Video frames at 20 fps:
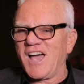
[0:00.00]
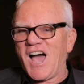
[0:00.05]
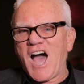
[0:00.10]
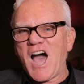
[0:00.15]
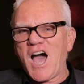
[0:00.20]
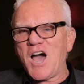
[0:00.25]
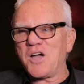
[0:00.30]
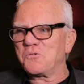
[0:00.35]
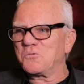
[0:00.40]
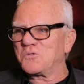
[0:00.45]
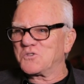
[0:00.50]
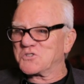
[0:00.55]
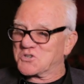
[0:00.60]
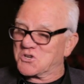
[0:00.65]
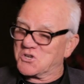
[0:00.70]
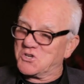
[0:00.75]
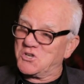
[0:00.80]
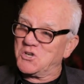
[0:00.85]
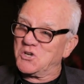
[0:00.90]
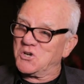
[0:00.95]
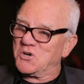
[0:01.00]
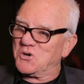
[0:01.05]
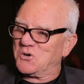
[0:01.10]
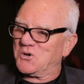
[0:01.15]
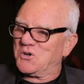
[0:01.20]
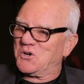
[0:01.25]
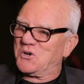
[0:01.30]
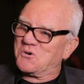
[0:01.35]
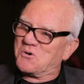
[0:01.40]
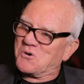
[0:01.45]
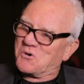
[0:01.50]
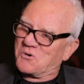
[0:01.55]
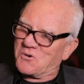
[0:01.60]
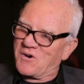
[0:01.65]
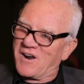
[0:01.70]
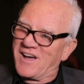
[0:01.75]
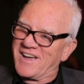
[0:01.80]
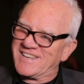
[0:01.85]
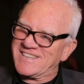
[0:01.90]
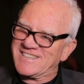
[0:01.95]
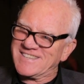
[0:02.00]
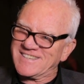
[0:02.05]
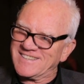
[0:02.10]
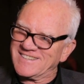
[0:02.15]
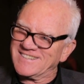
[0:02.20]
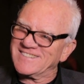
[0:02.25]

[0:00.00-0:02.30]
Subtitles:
I was cured, all right.